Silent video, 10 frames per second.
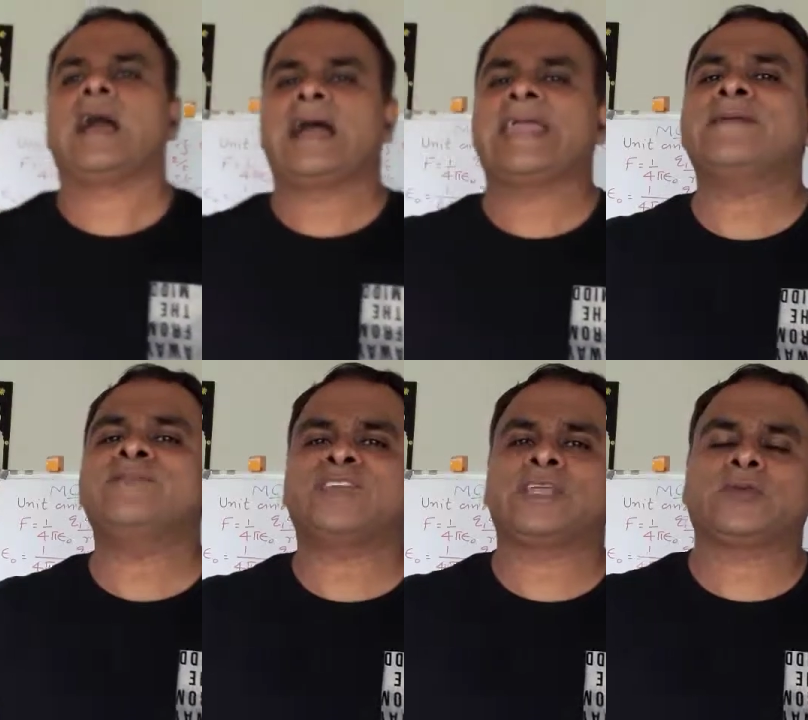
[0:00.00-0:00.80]

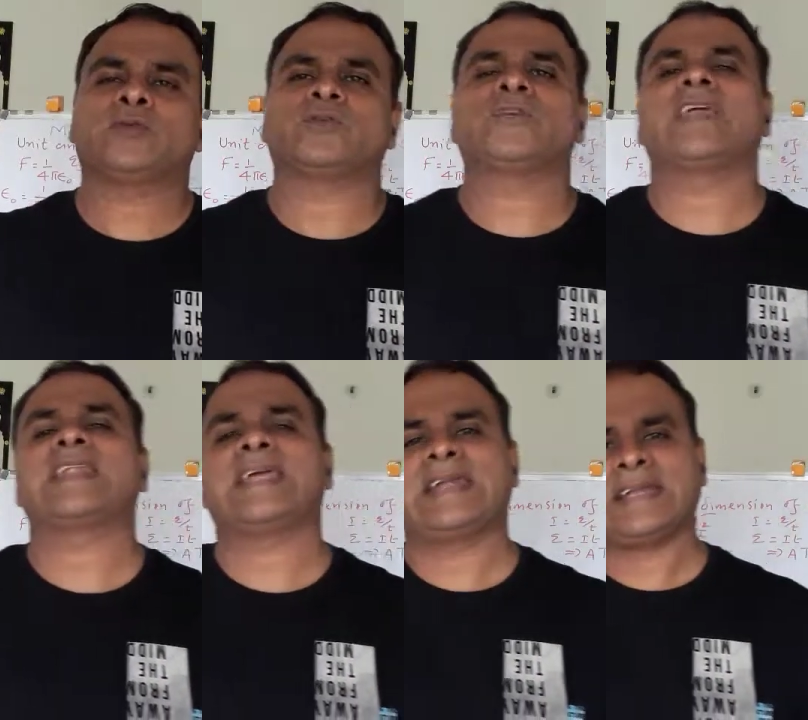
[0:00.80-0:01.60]
IMCQs, you
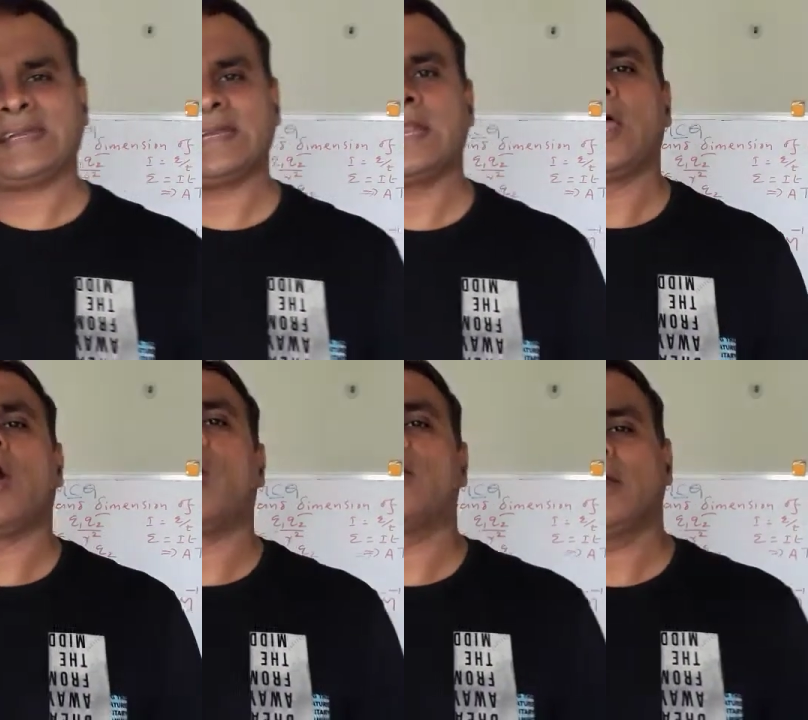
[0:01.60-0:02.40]
can get it in
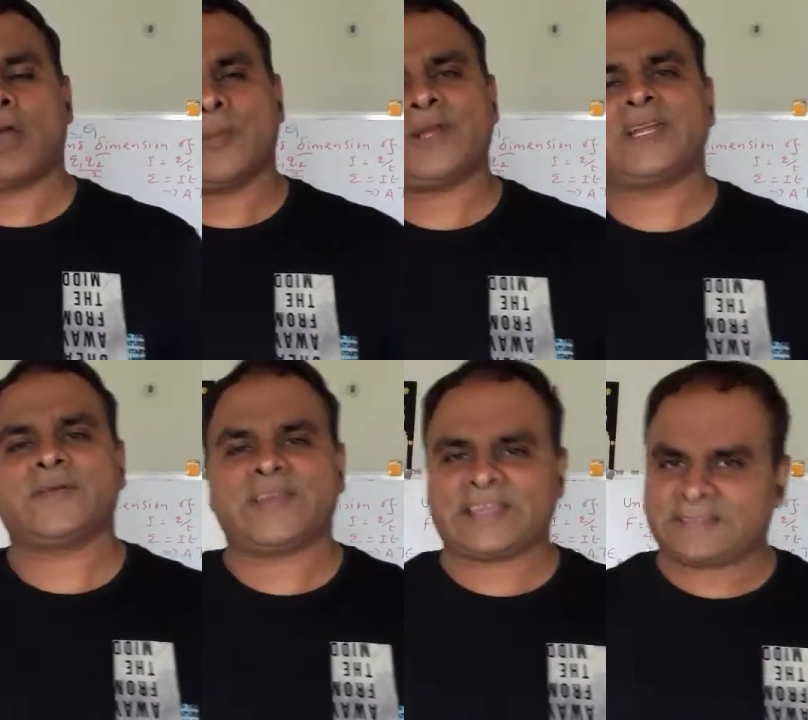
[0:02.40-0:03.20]
all
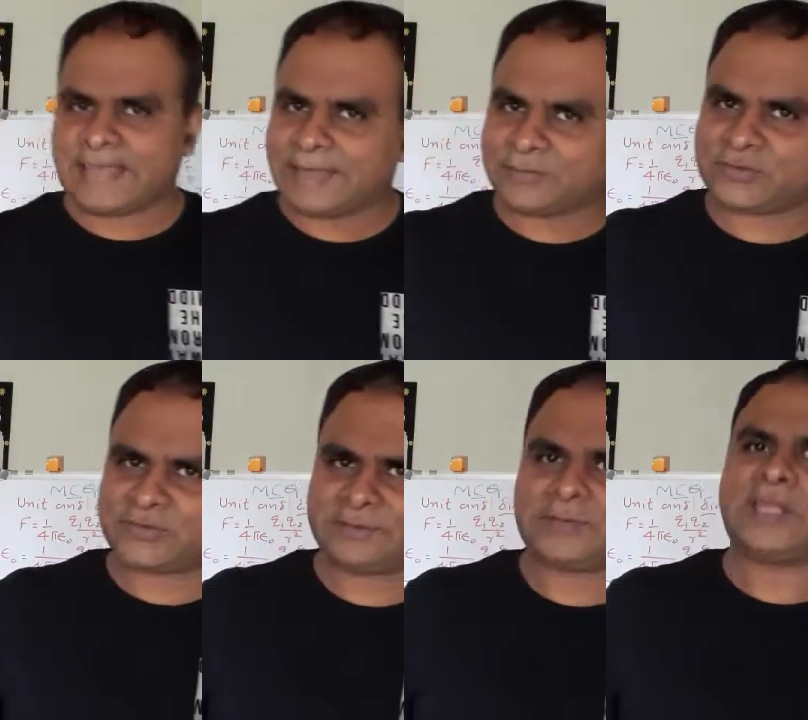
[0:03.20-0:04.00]
competitive
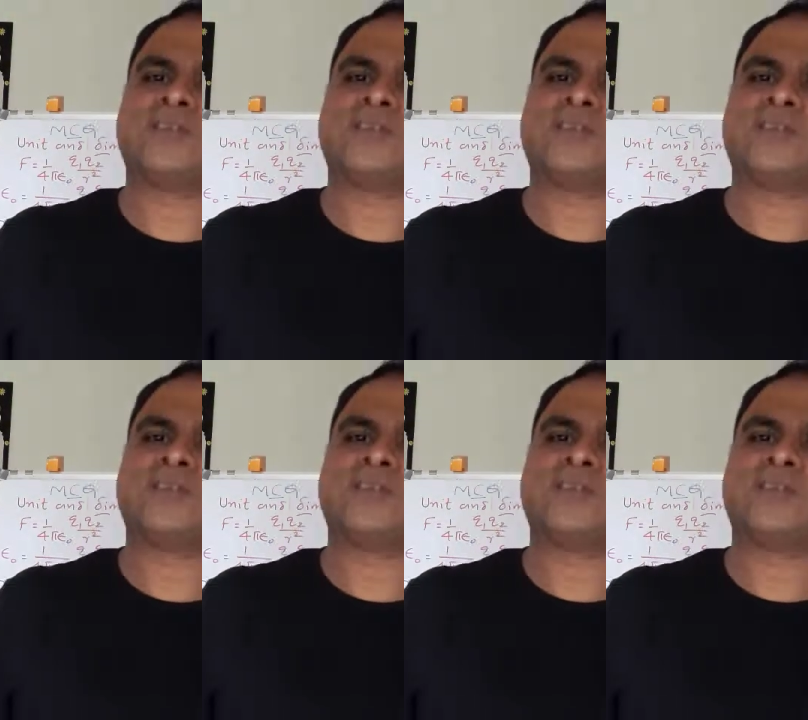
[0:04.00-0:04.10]
exams.